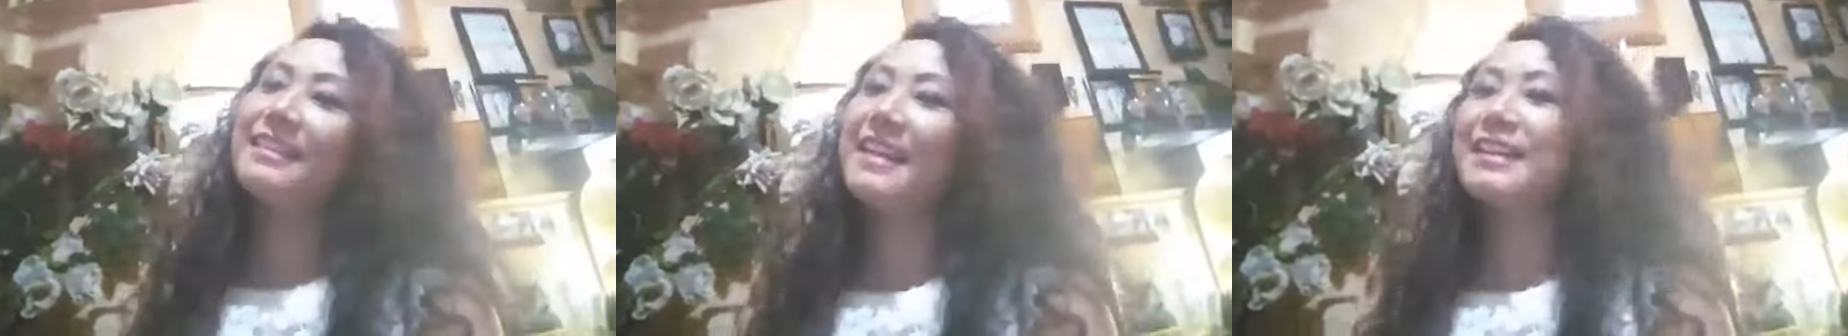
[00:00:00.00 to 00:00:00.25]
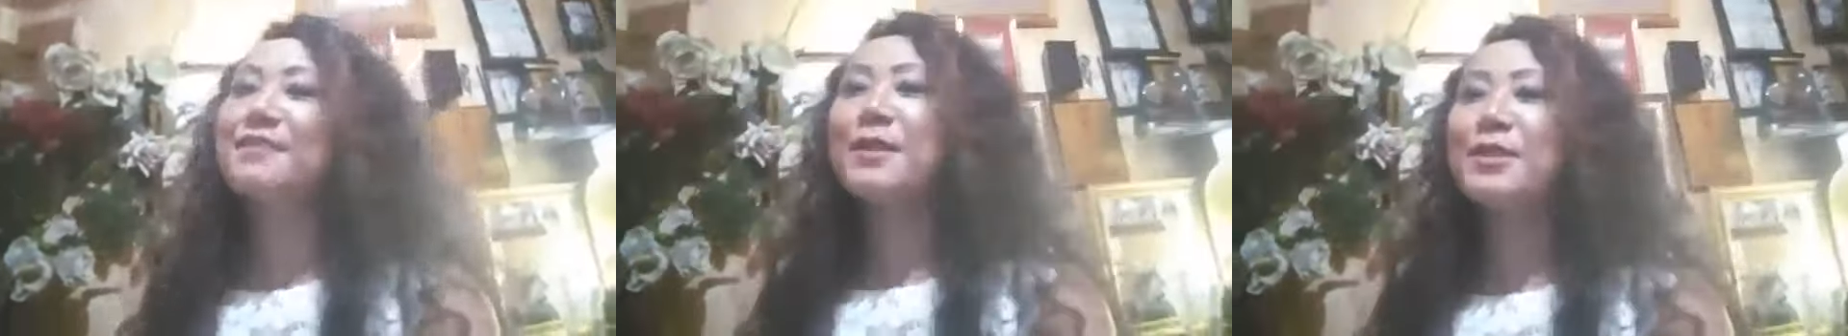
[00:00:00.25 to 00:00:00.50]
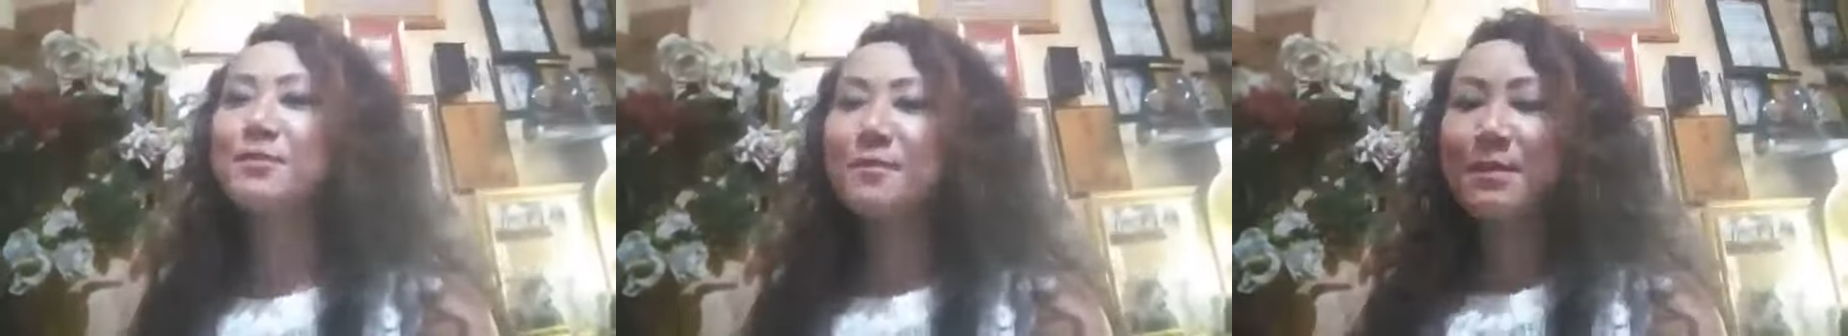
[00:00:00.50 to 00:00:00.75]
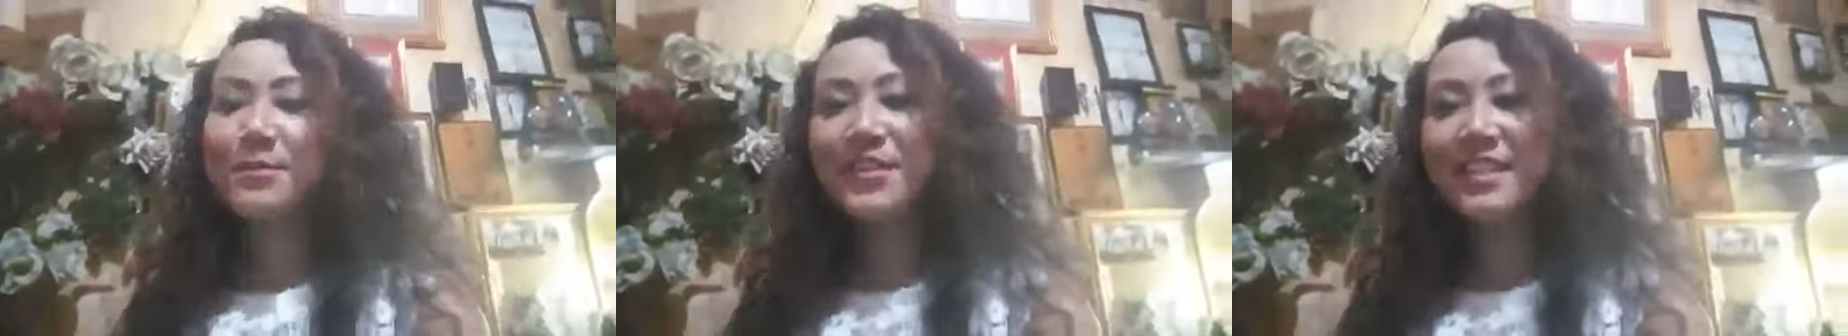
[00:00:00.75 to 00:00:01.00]
they're in my good
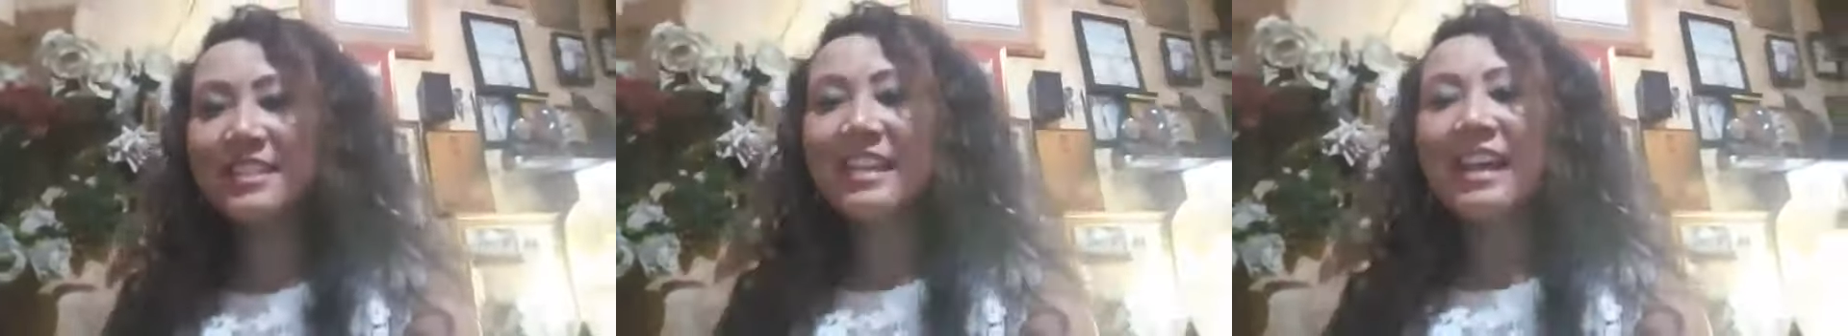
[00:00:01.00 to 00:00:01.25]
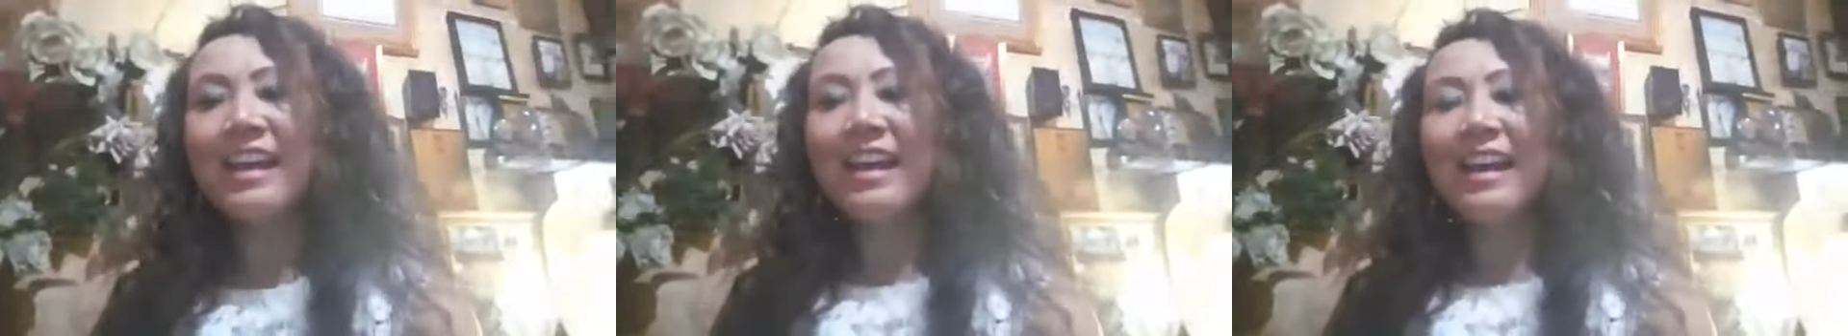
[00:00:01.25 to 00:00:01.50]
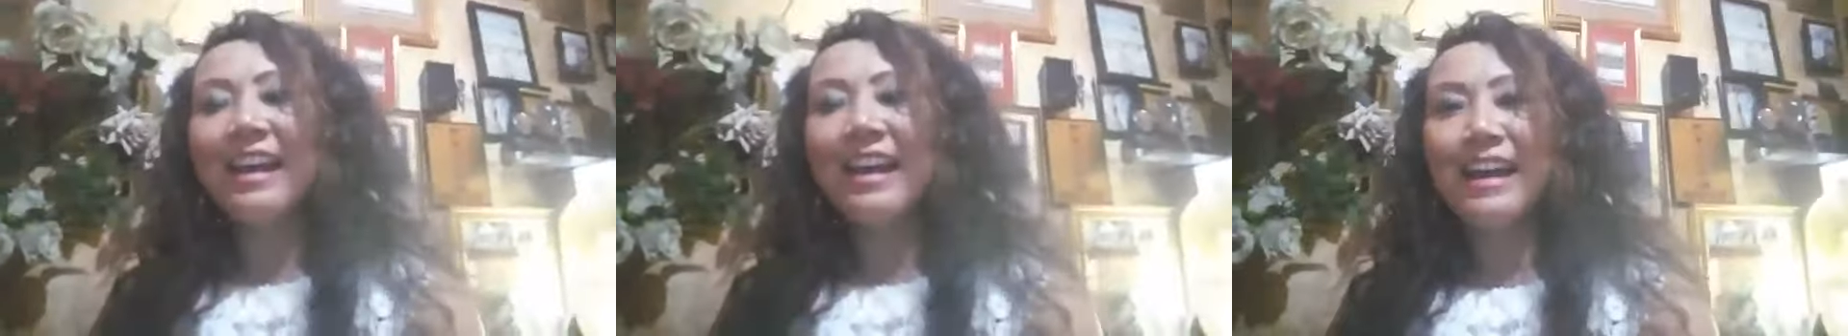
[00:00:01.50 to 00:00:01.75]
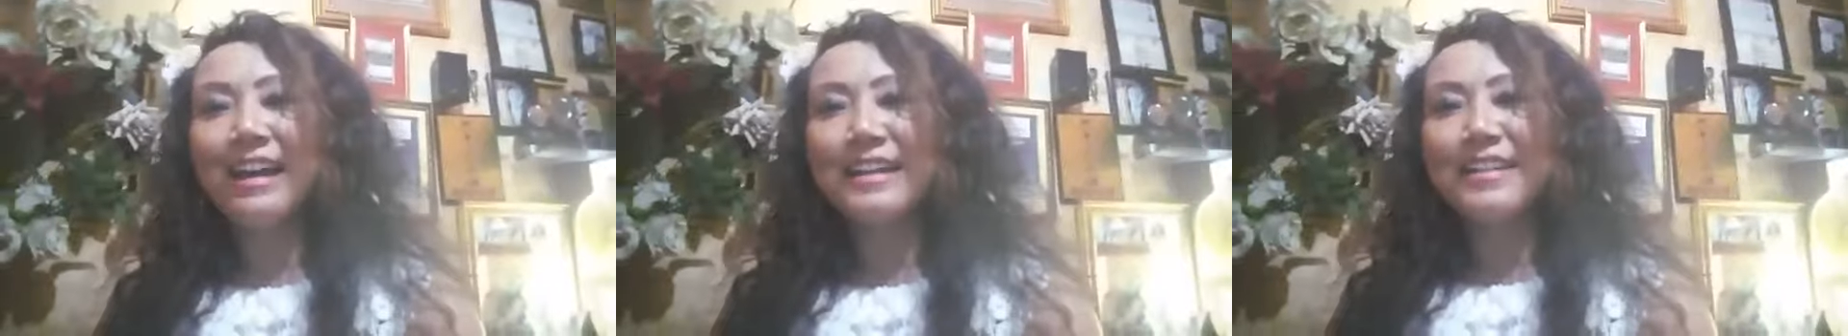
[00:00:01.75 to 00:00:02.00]
memories
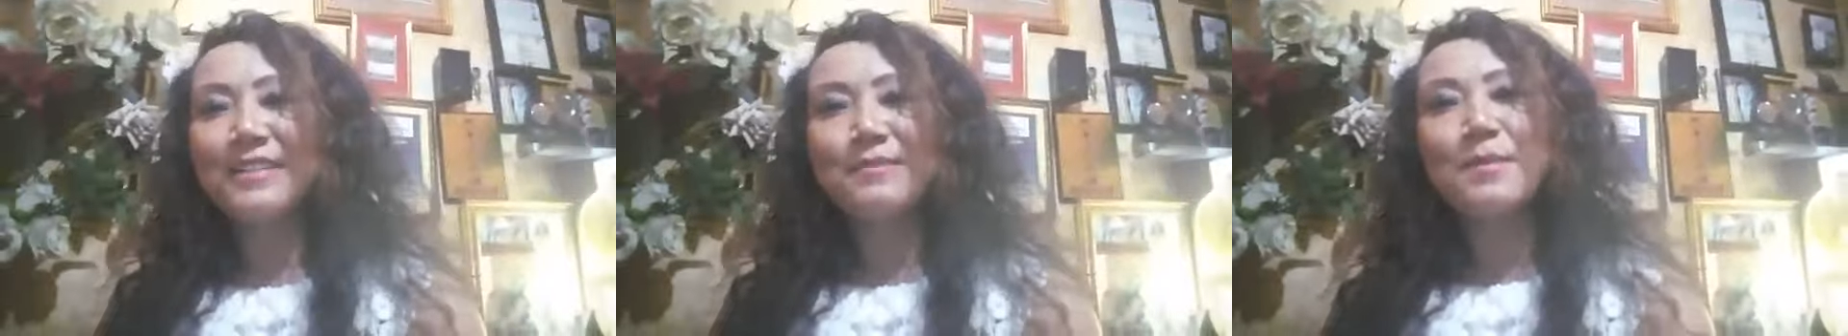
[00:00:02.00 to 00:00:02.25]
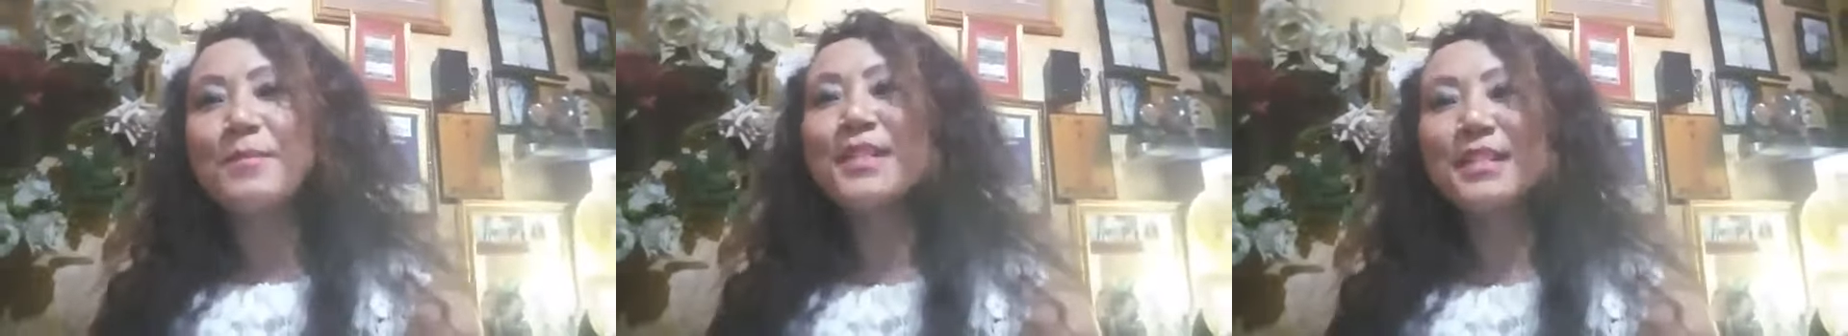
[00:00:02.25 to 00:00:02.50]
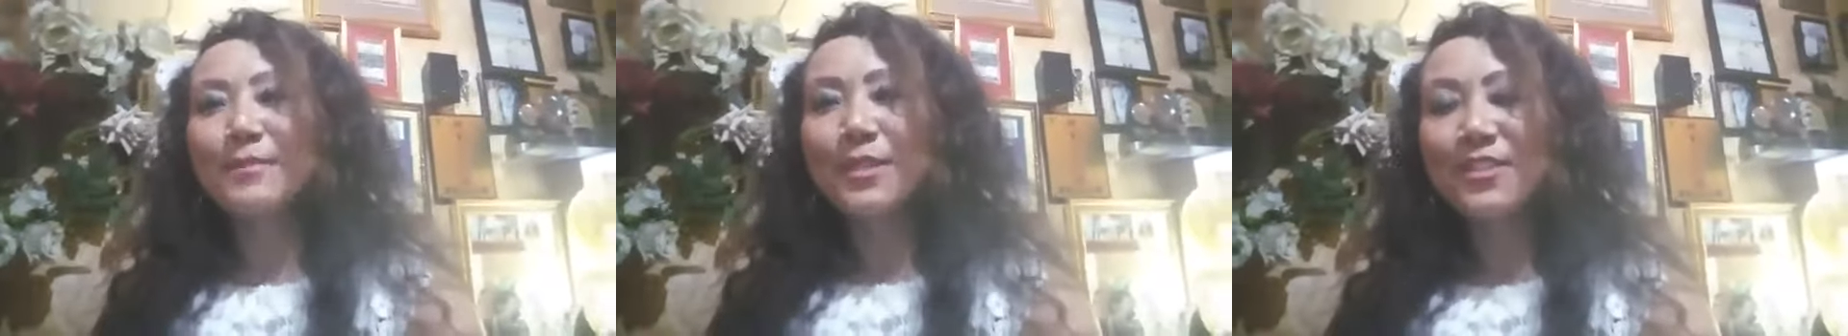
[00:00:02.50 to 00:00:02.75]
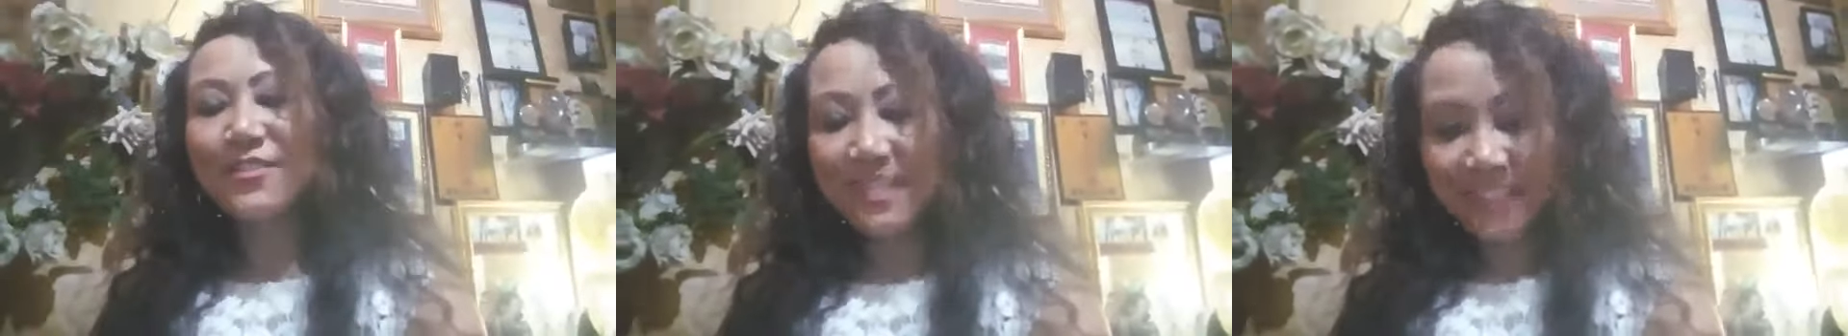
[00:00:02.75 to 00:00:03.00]
i remember them all
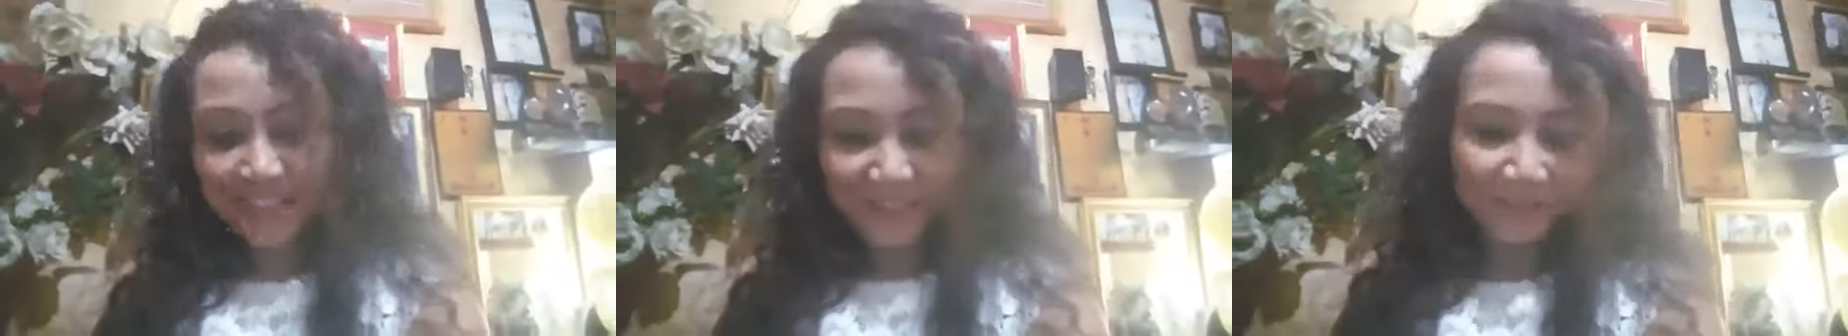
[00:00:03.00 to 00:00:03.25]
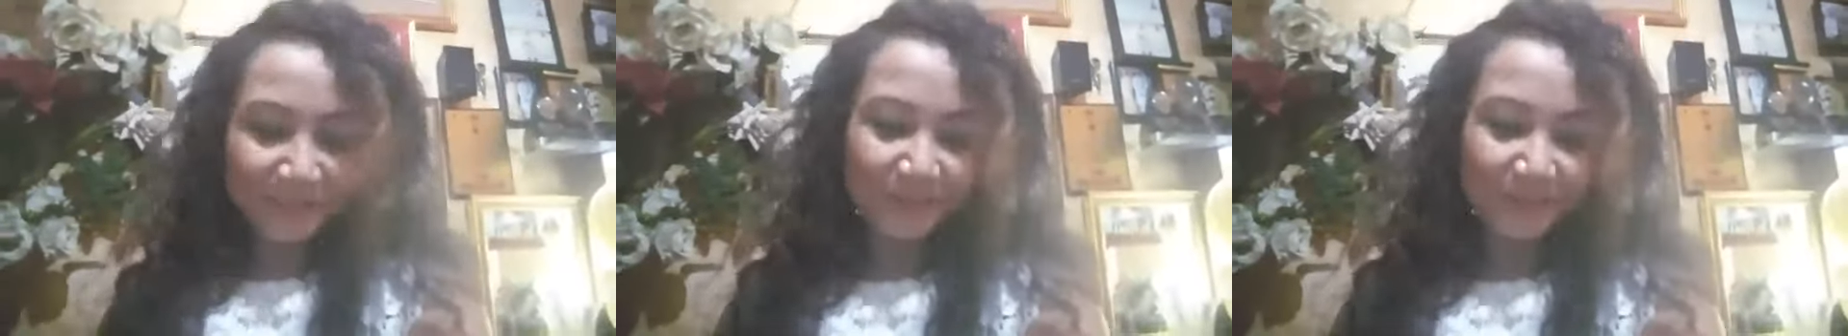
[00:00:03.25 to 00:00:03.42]
today now